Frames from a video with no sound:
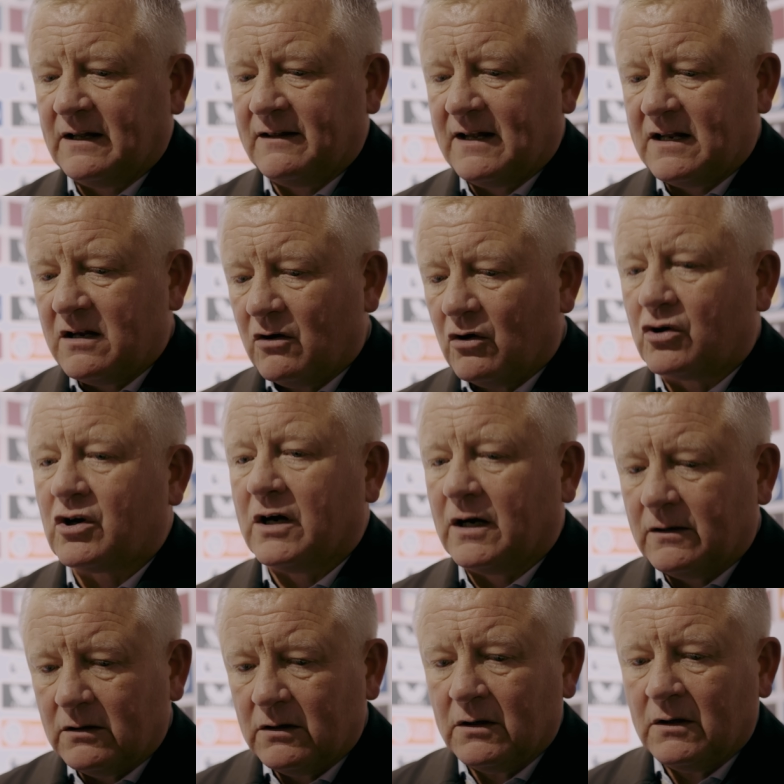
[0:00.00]
And then you look
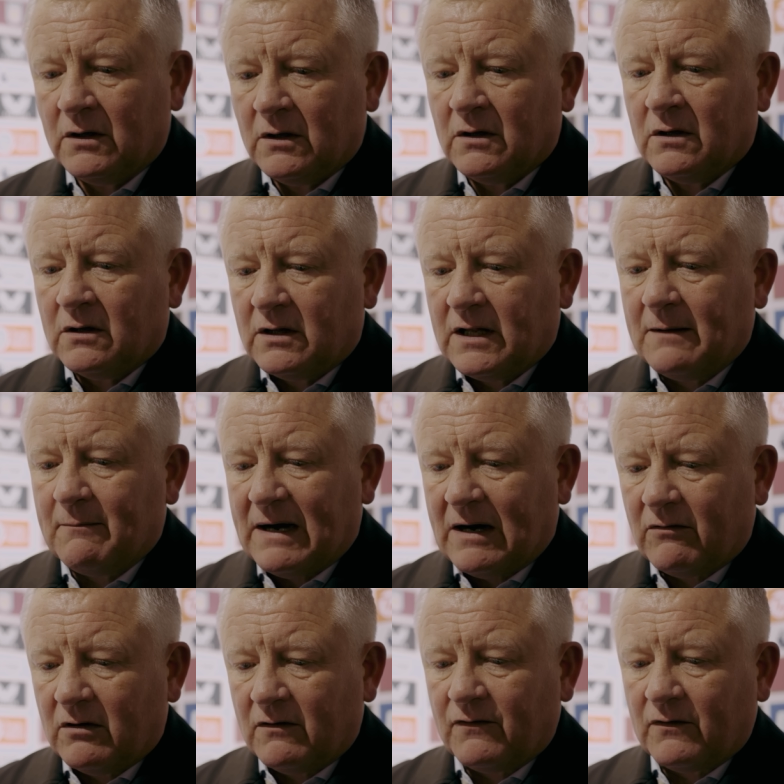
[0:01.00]
at the
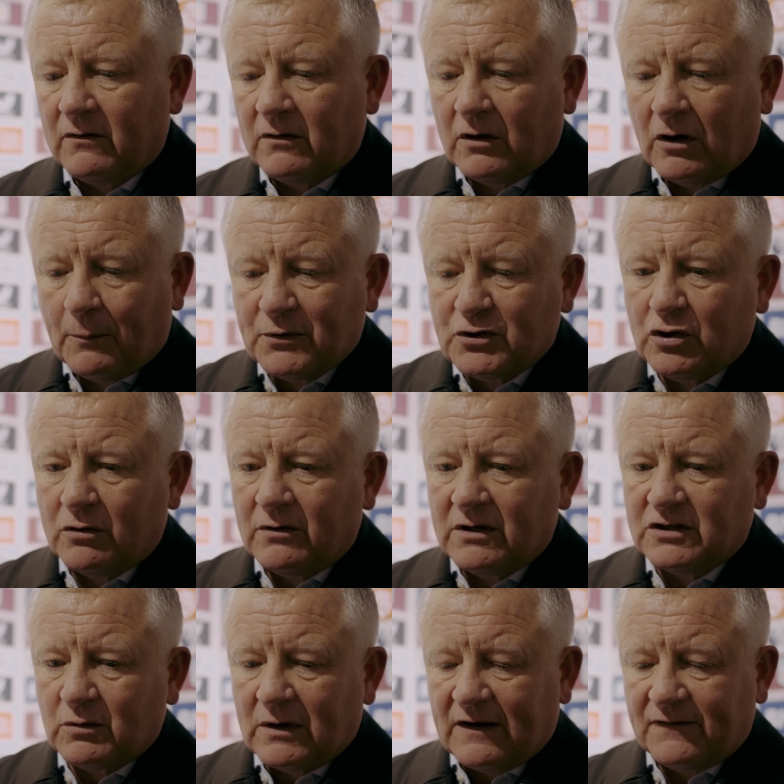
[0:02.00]
amount of
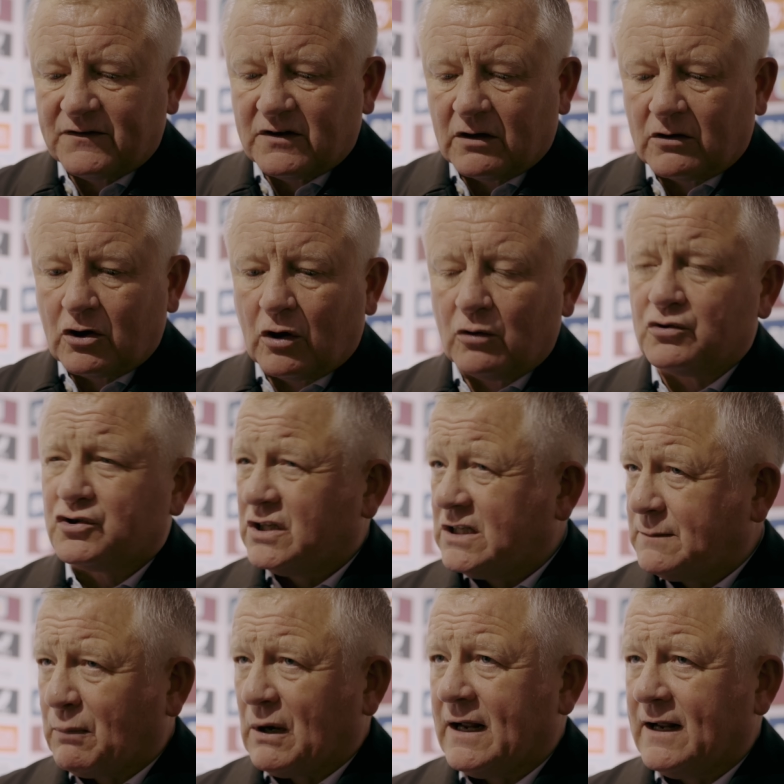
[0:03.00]
opportunities we have to coach
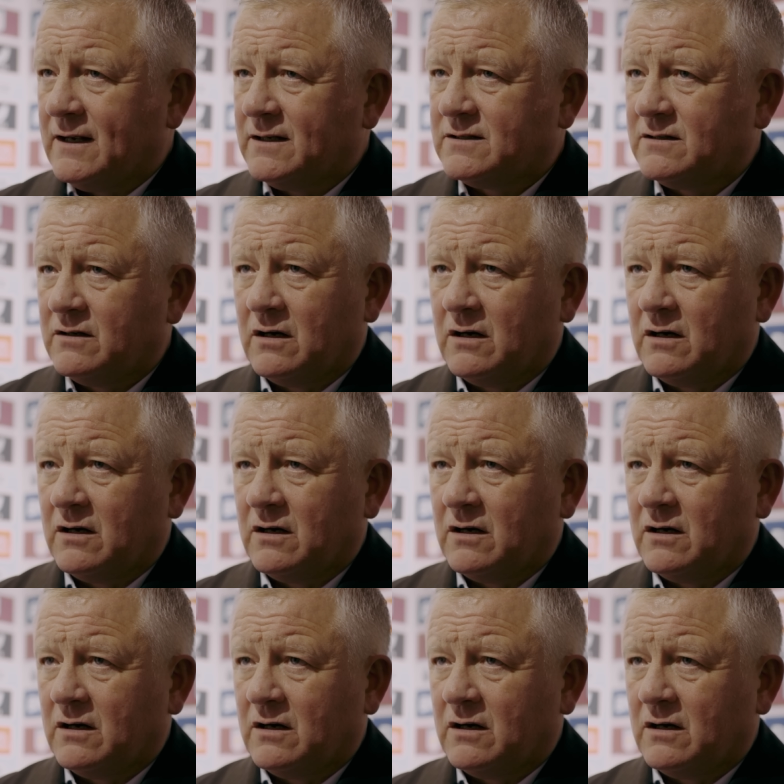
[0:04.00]
these players.